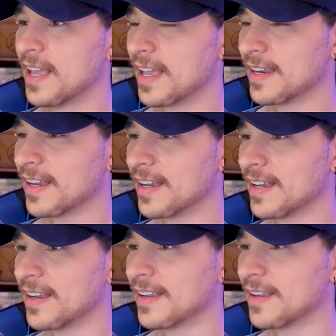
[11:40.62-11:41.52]
And
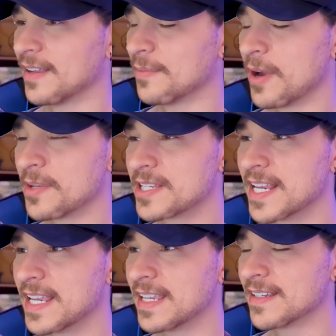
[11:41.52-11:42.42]
am I
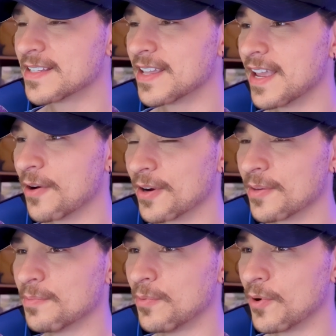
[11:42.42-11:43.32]
mistaken? Doesn't
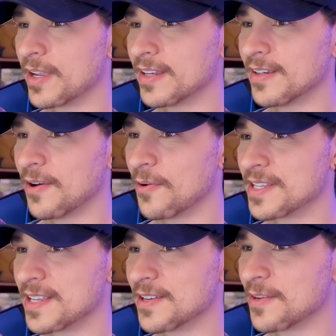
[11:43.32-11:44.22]
Eric Boyd
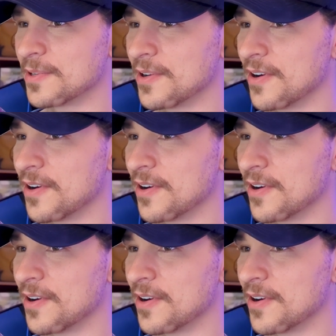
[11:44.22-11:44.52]
always end up in